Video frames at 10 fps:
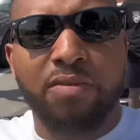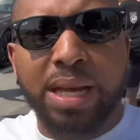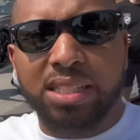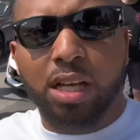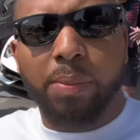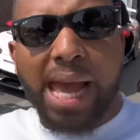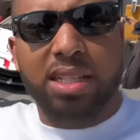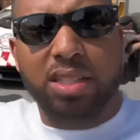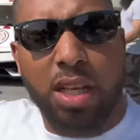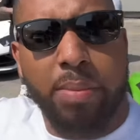met up
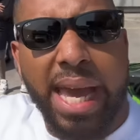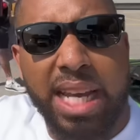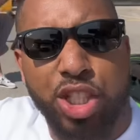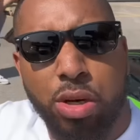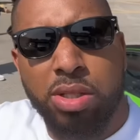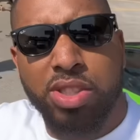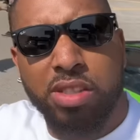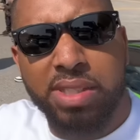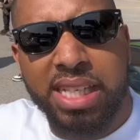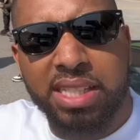at HRN
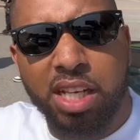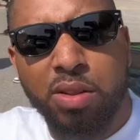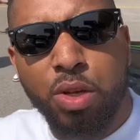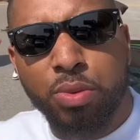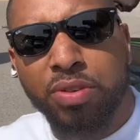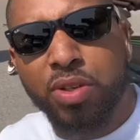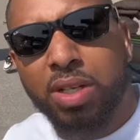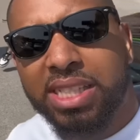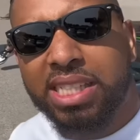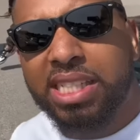Service Center. We've
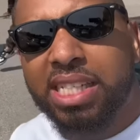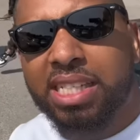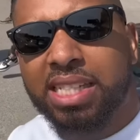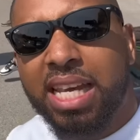got DDE's